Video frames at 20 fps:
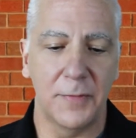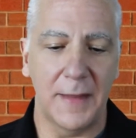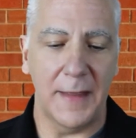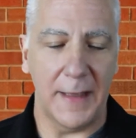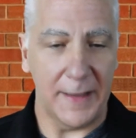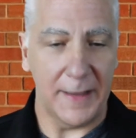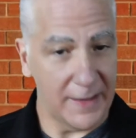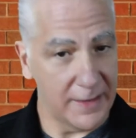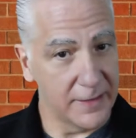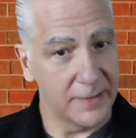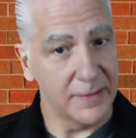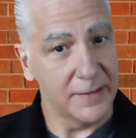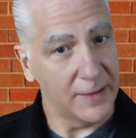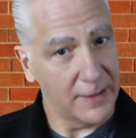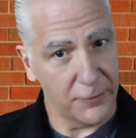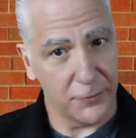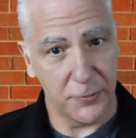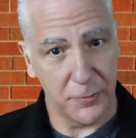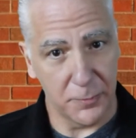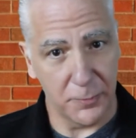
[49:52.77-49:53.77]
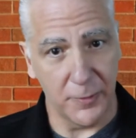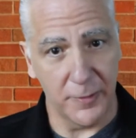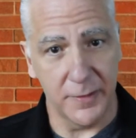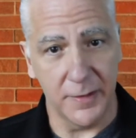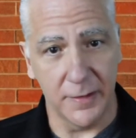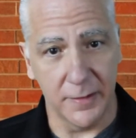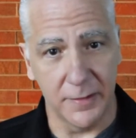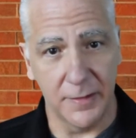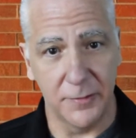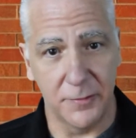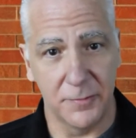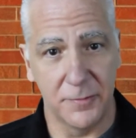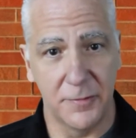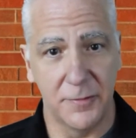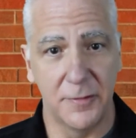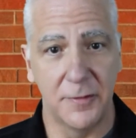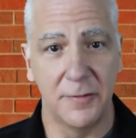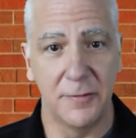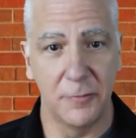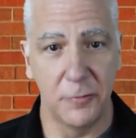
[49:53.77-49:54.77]
and as you point out,
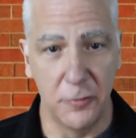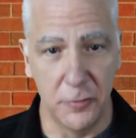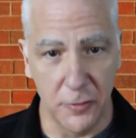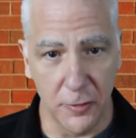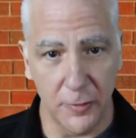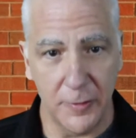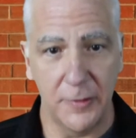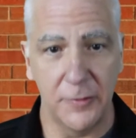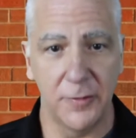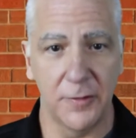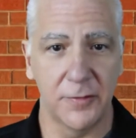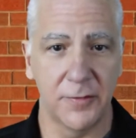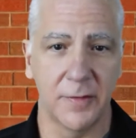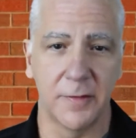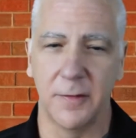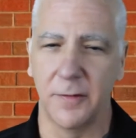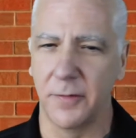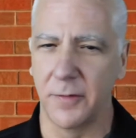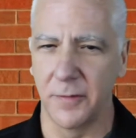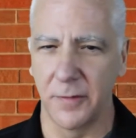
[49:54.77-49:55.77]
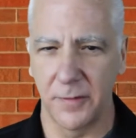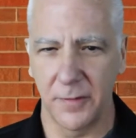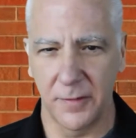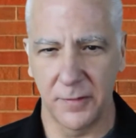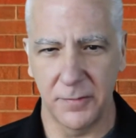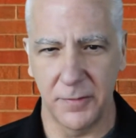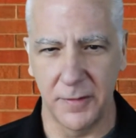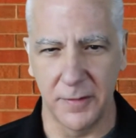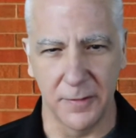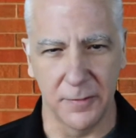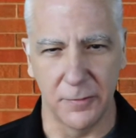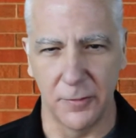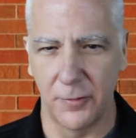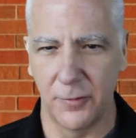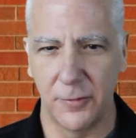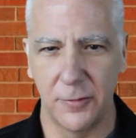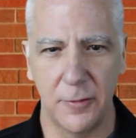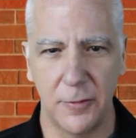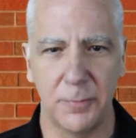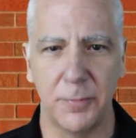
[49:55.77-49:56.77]
noisy signals are,
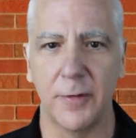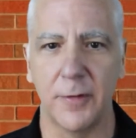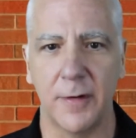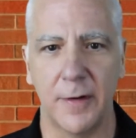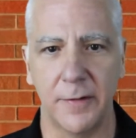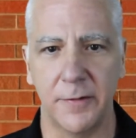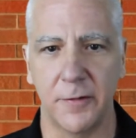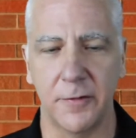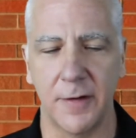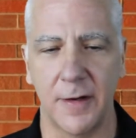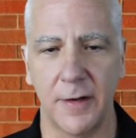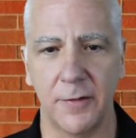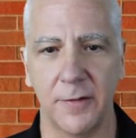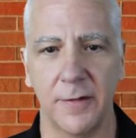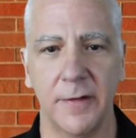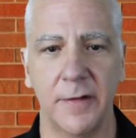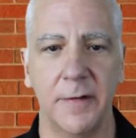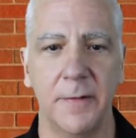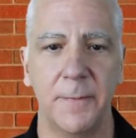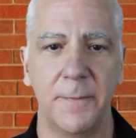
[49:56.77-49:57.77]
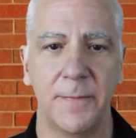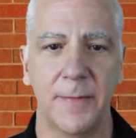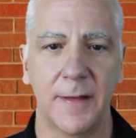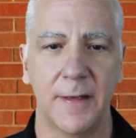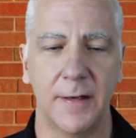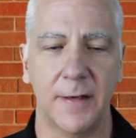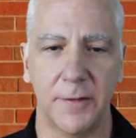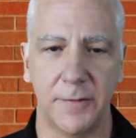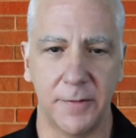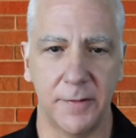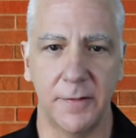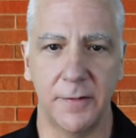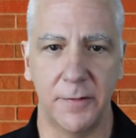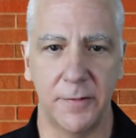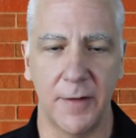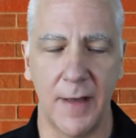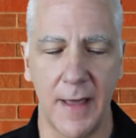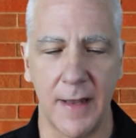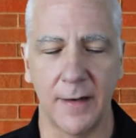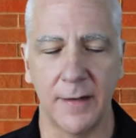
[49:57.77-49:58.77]
super hard to translate, to
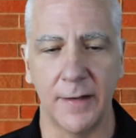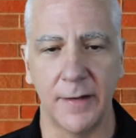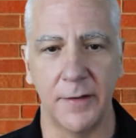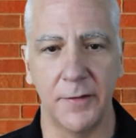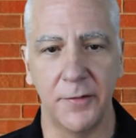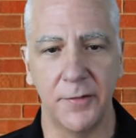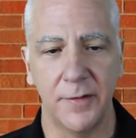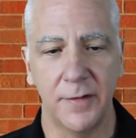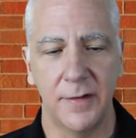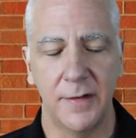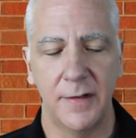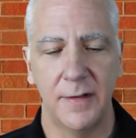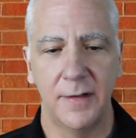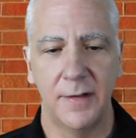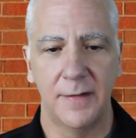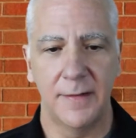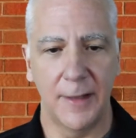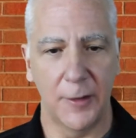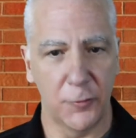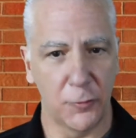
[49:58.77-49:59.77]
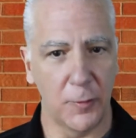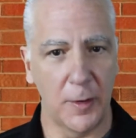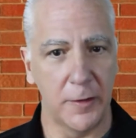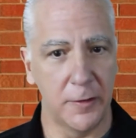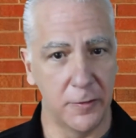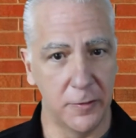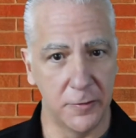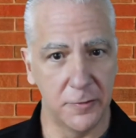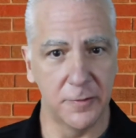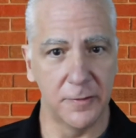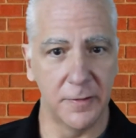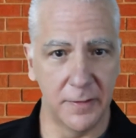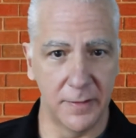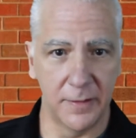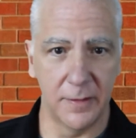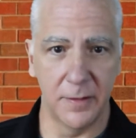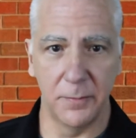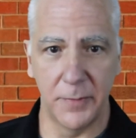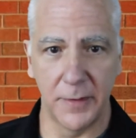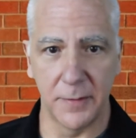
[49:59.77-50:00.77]
analyze. That's why you usually need
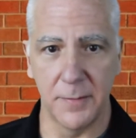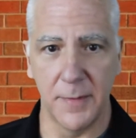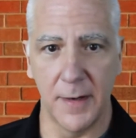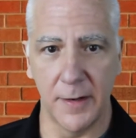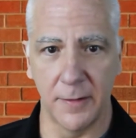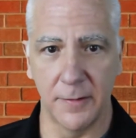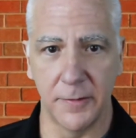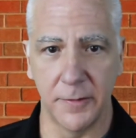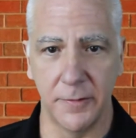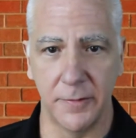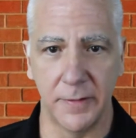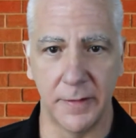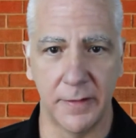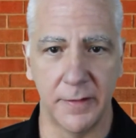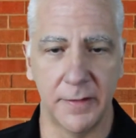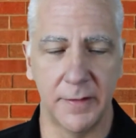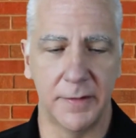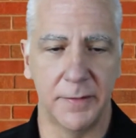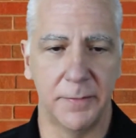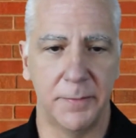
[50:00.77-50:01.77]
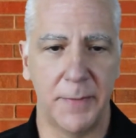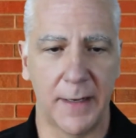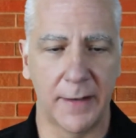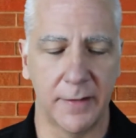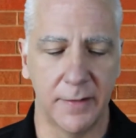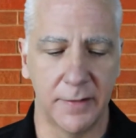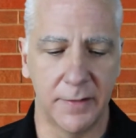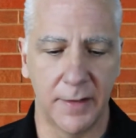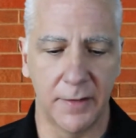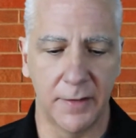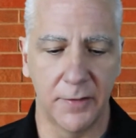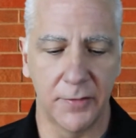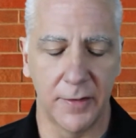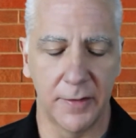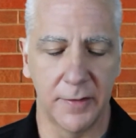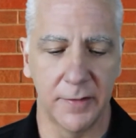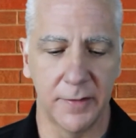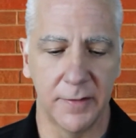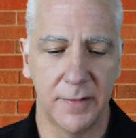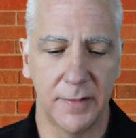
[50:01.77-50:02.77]
a big model doing it back in a data
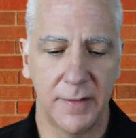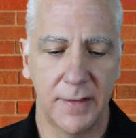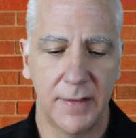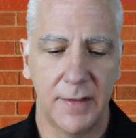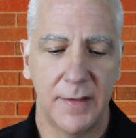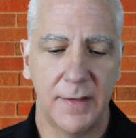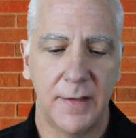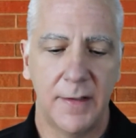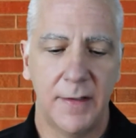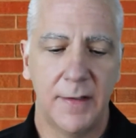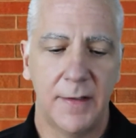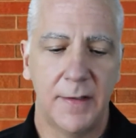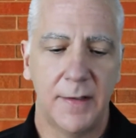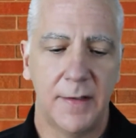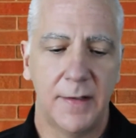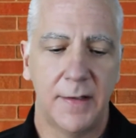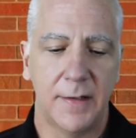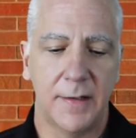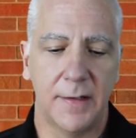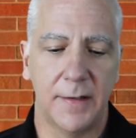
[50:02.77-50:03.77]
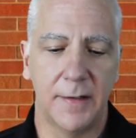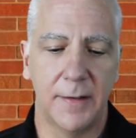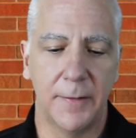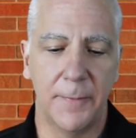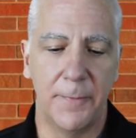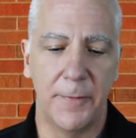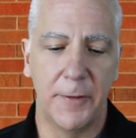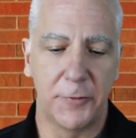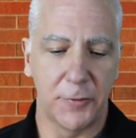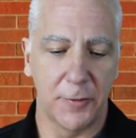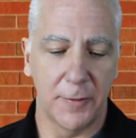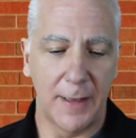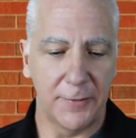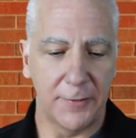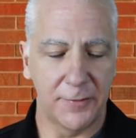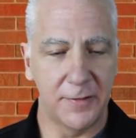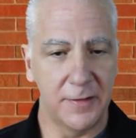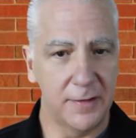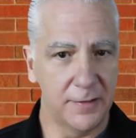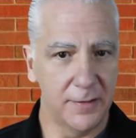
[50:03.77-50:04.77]
center. So that's
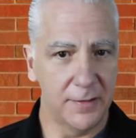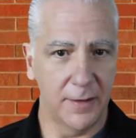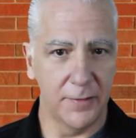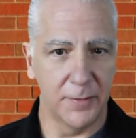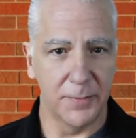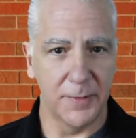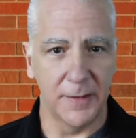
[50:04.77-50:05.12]
the other problem.